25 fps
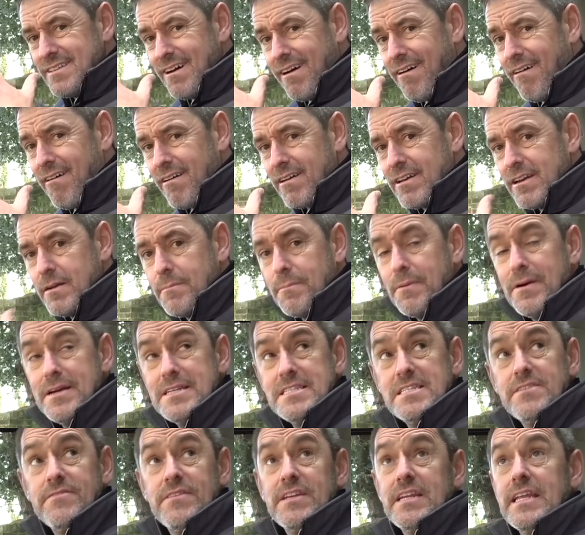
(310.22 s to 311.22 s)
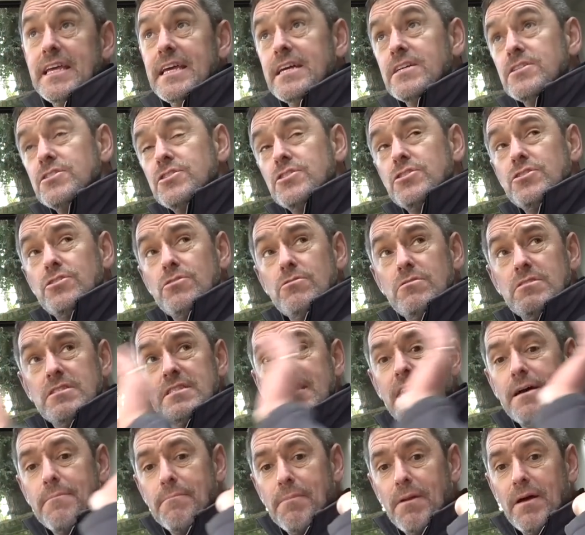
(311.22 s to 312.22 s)
dark and oppressive in here. As soon as
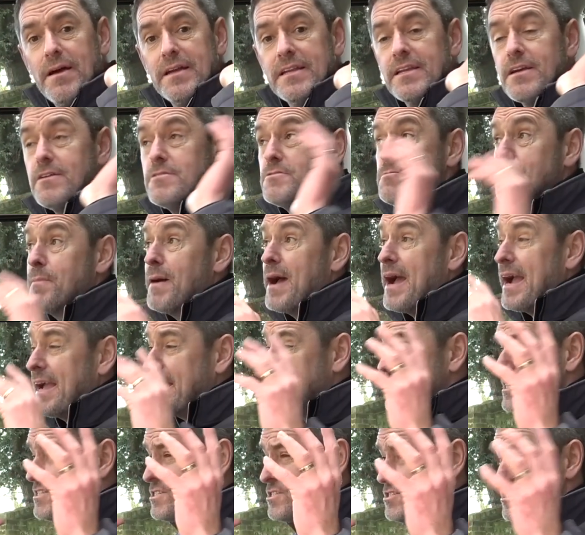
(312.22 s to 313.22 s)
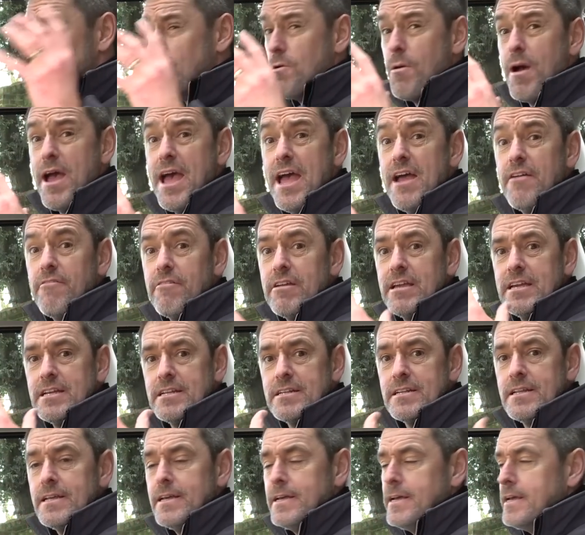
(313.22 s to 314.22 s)
that blind goes back, it's so airy
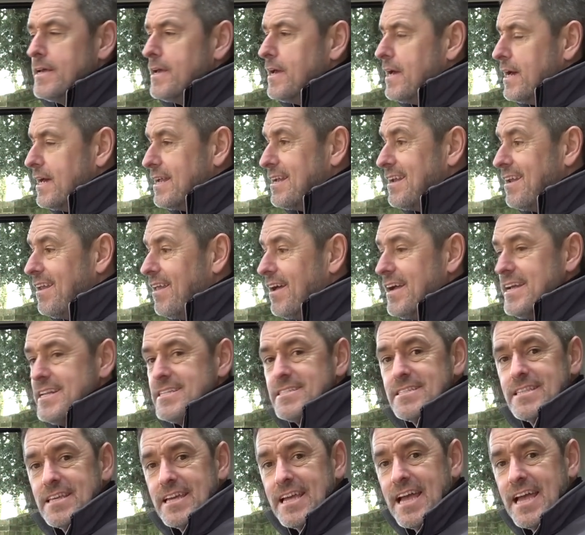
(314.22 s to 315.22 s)
and lightens the